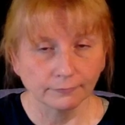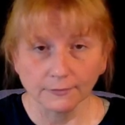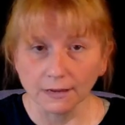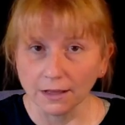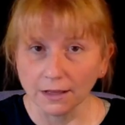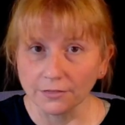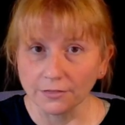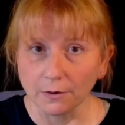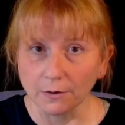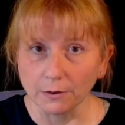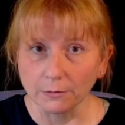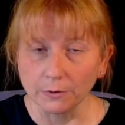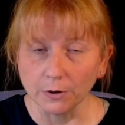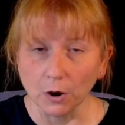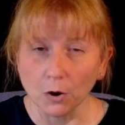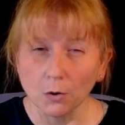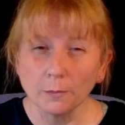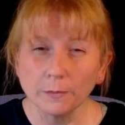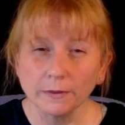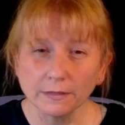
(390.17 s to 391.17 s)
I thought we would
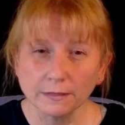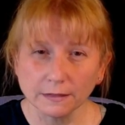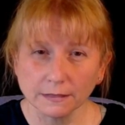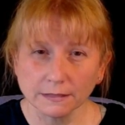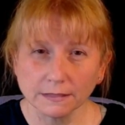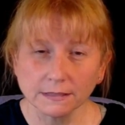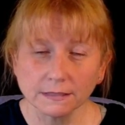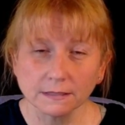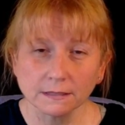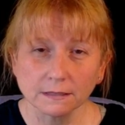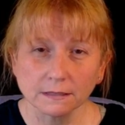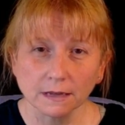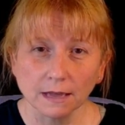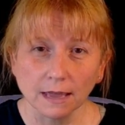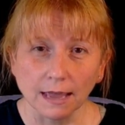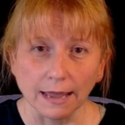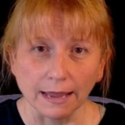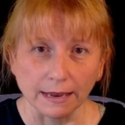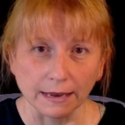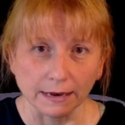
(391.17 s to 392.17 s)
open this,
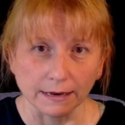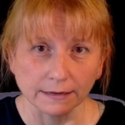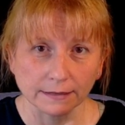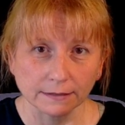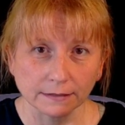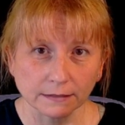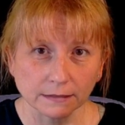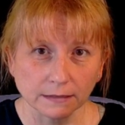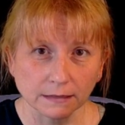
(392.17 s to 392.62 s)
and